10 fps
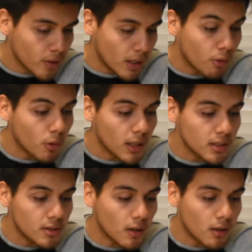
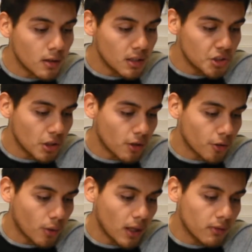unleashing our
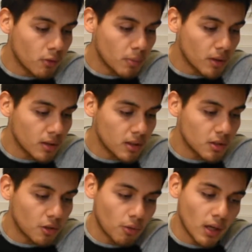creative ability
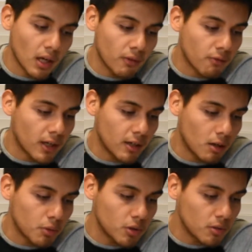to create and find
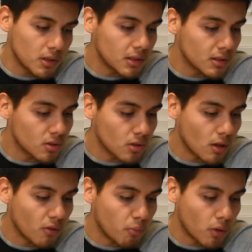opportunities and
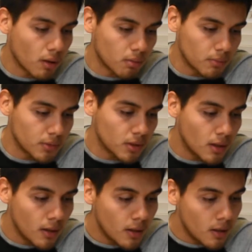solve problems.
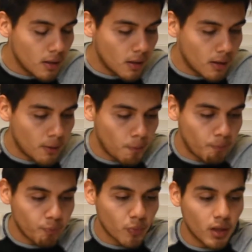
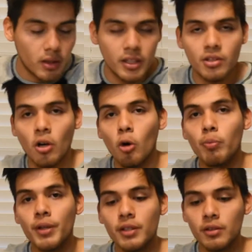This
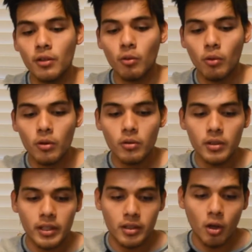openness to the
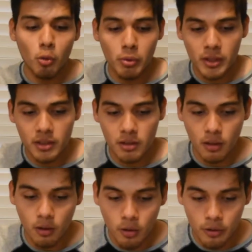world is an openness to
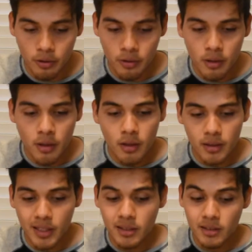learn.
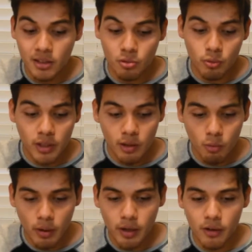That's really
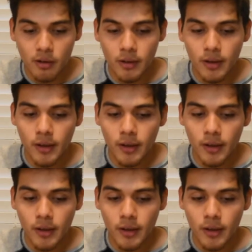where,